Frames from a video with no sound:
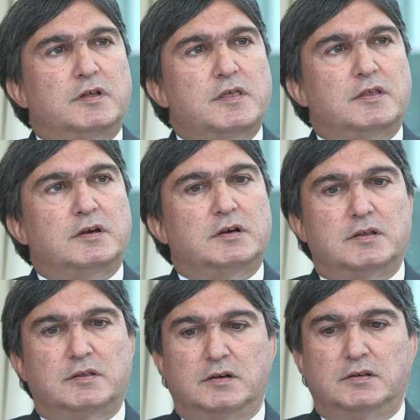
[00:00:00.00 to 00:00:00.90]

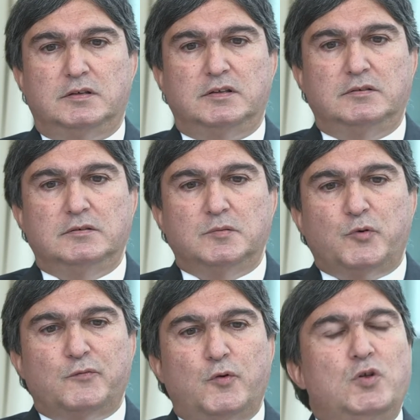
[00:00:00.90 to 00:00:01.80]
the
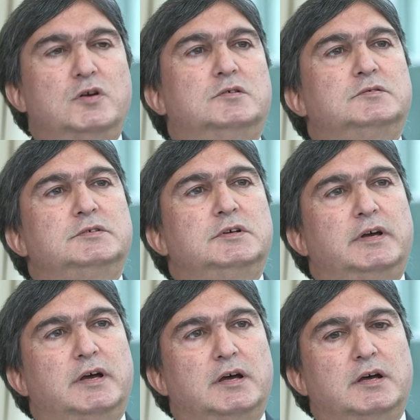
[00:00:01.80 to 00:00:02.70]
portfolio
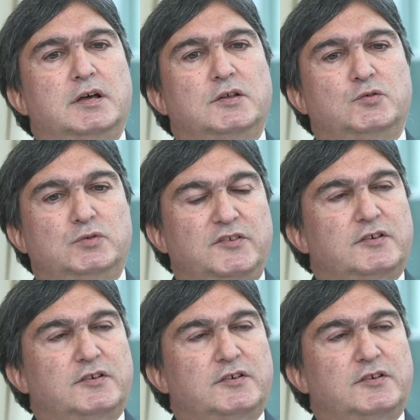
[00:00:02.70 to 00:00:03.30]
to these